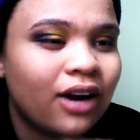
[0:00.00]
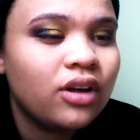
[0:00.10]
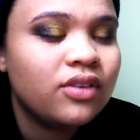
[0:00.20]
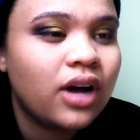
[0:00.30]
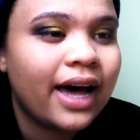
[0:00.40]
I
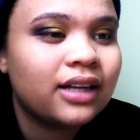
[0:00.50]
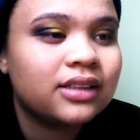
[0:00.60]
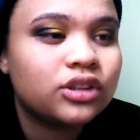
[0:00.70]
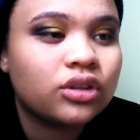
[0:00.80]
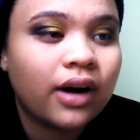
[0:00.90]
don't even know how to
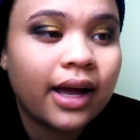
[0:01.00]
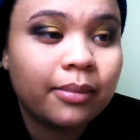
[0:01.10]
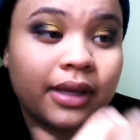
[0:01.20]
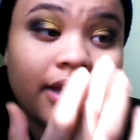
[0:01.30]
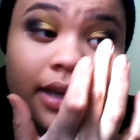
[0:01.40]

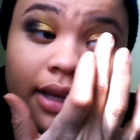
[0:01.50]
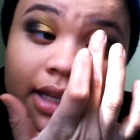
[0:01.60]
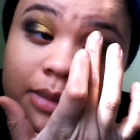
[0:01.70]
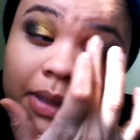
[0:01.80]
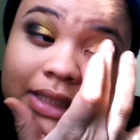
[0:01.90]
describe it.
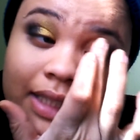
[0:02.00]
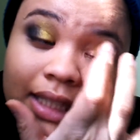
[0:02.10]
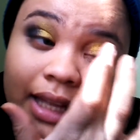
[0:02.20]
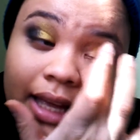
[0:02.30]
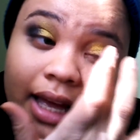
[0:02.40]
It's
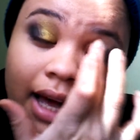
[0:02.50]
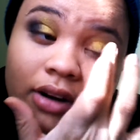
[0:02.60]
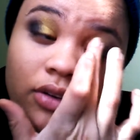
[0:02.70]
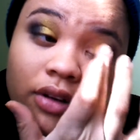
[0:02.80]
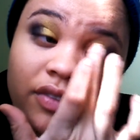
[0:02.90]
basically like, I
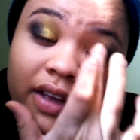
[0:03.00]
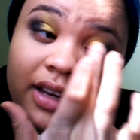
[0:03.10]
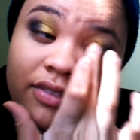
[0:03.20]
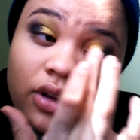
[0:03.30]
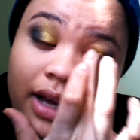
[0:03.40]
don't know if
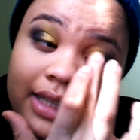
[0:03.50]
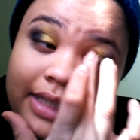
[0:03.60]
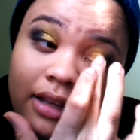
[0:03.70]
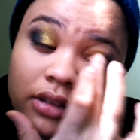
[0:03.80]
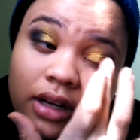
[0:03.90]
any of you
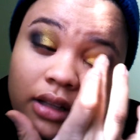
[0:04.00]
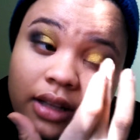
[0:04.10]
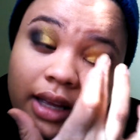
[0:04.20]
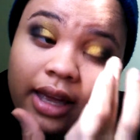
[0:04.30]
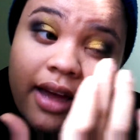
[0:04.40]
guys out there
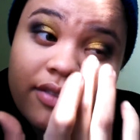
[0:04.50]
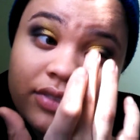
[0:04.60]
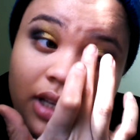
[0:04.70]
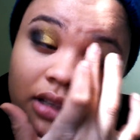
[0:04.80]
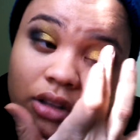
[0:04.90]
like
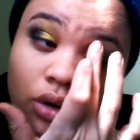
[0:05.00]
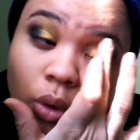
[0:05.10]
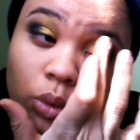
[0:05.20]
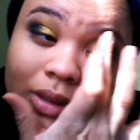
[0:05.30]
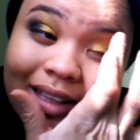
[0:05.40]
have done
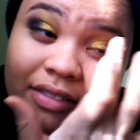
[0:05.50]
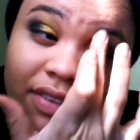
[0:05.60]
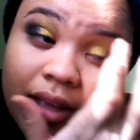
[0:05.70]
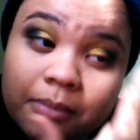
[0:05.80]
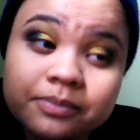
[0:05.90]
gold
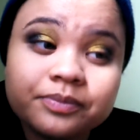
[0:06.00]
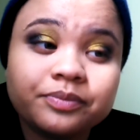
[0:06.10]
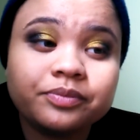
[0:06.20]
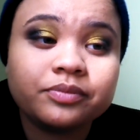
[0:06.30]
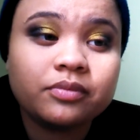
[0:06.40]
leafing.
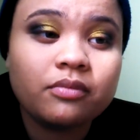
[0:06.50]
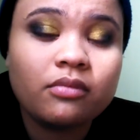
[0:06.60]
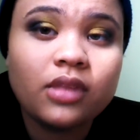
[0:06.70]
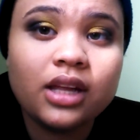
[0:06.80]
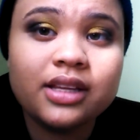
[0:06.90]

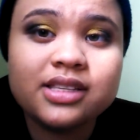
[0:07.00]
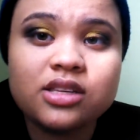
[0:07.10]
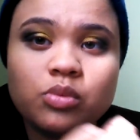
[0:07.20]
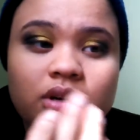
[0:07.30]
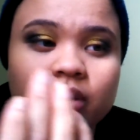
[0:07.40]
This
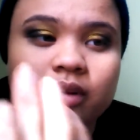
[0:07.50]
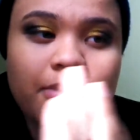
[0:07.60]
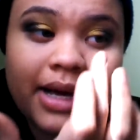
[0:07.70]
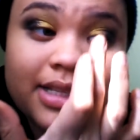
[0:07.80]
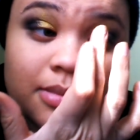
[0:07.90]
is what it
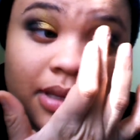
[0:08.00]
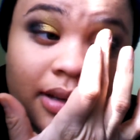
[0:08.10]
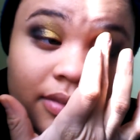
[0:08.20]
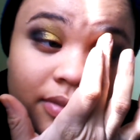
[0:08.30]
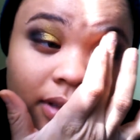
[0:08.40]
reminds me
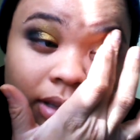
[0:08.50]
of.